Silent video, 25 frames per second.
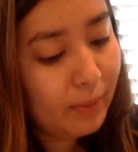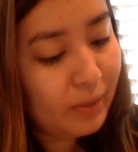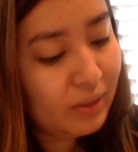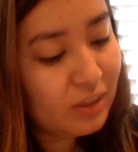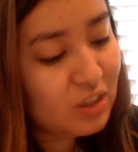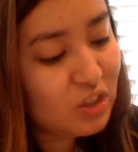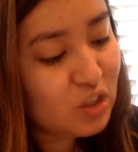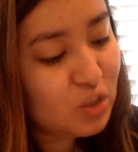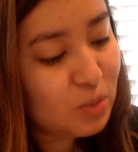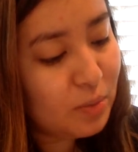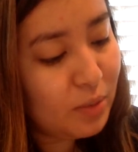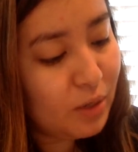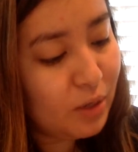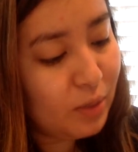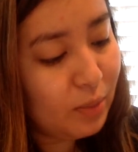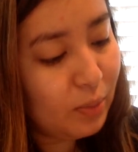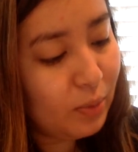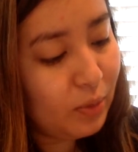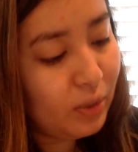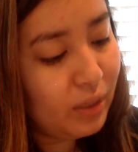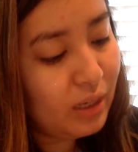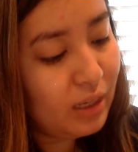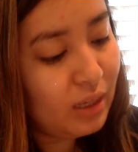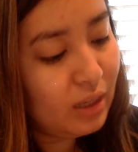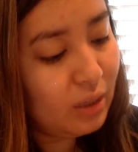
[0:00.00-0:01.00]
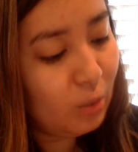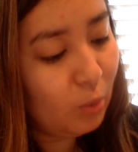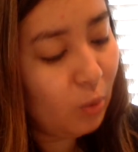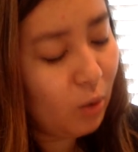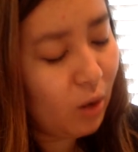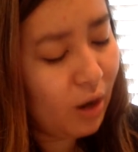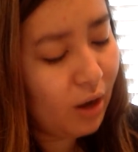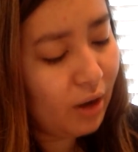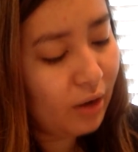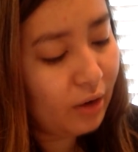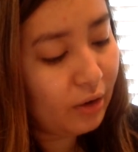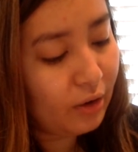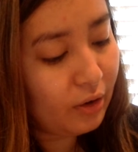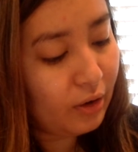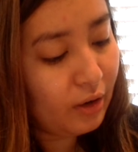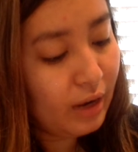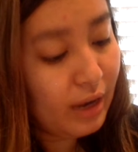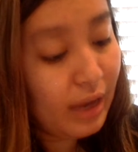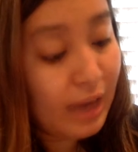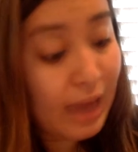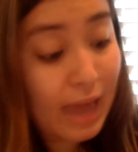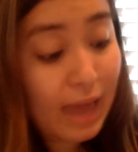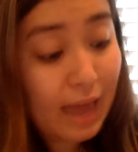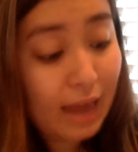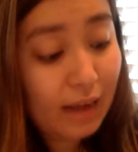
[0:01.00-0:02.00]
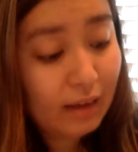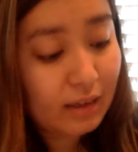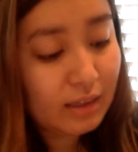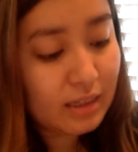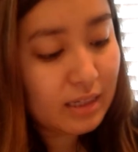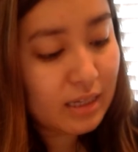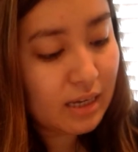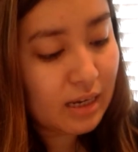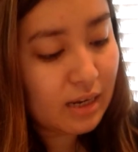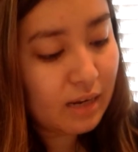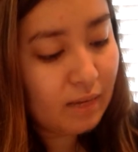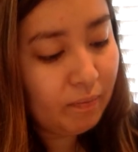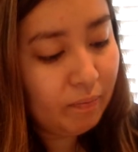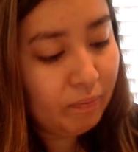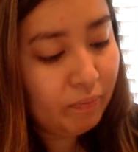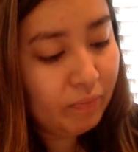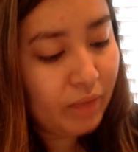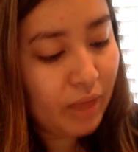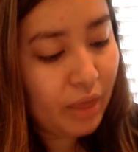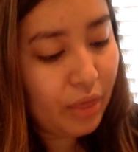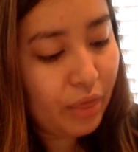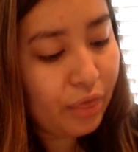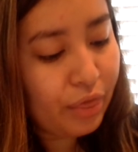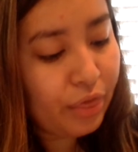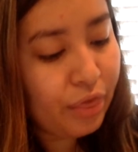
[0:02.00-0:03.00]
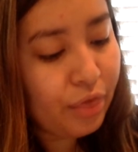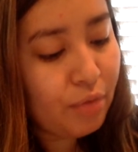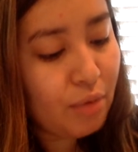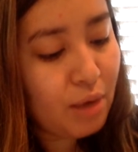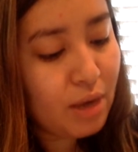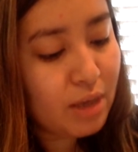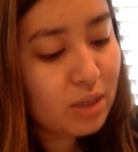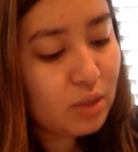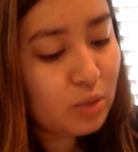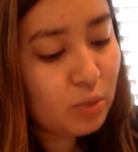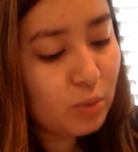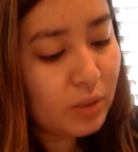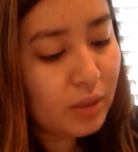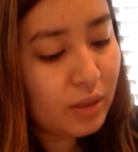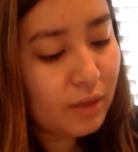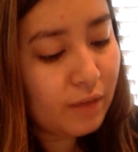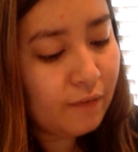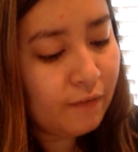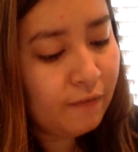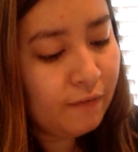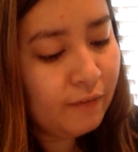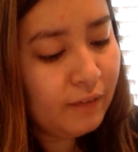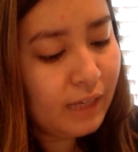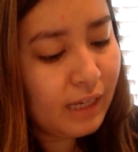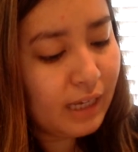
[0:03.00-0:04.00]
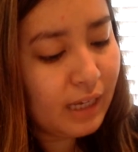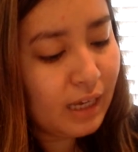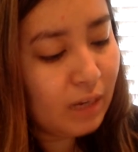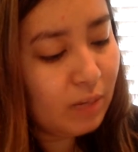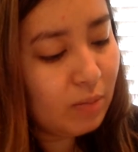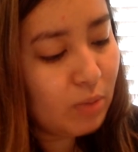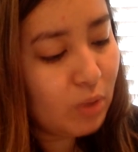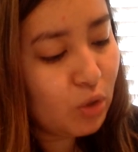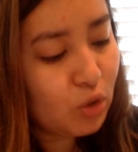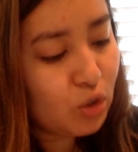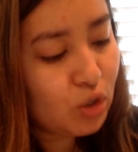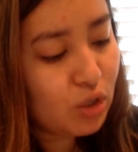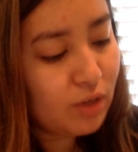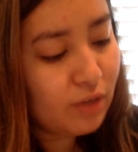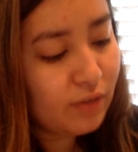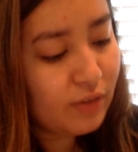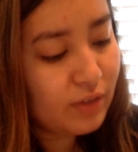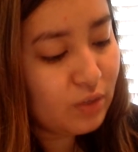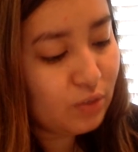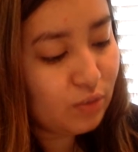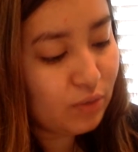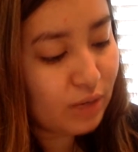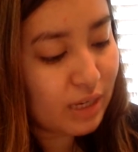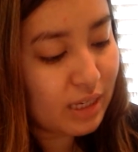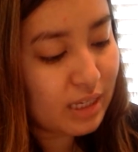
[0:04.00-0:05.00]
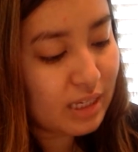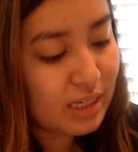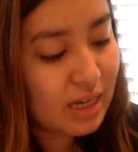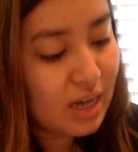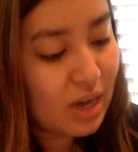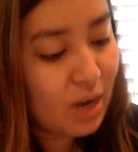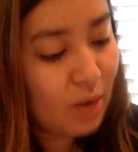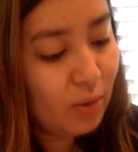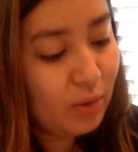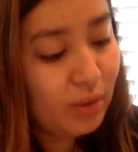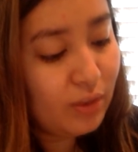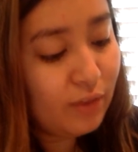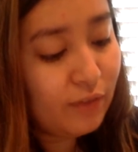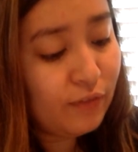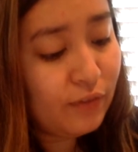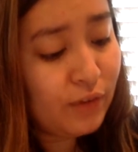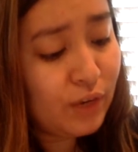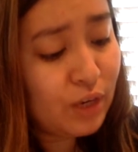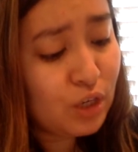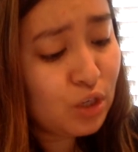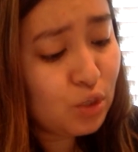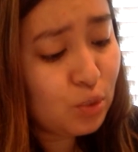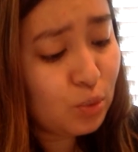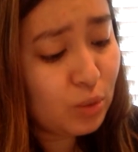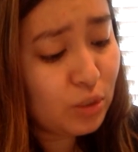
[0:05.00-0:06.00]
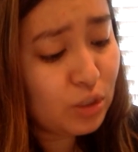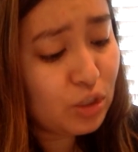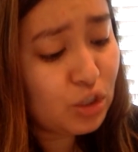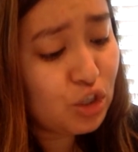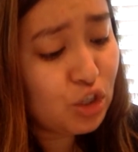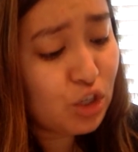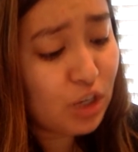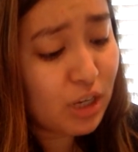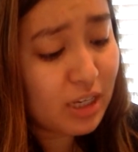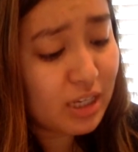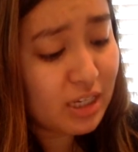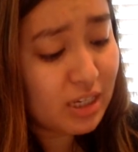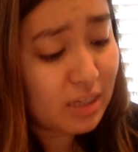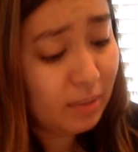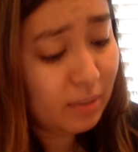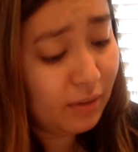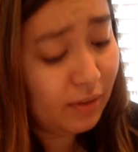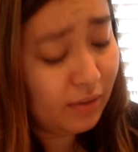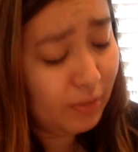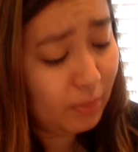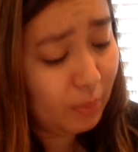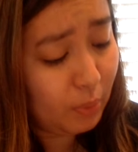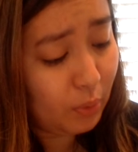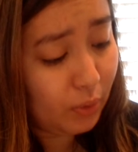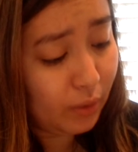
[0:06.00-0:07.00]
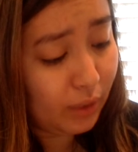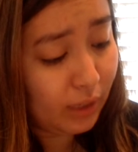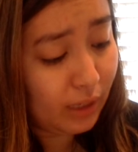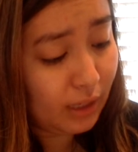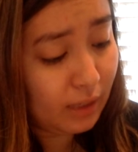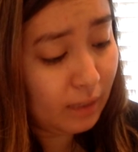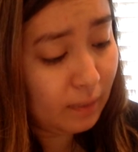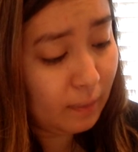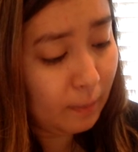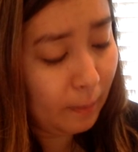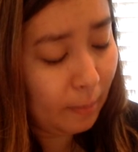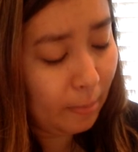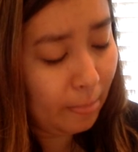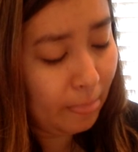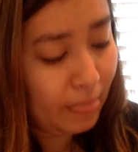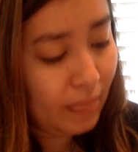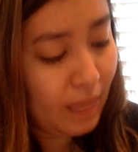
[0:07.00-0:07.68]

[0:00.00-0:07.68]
and put the spear point in the water, held it, then thrust with a flicking motion of his wrist when the fish was just above the point.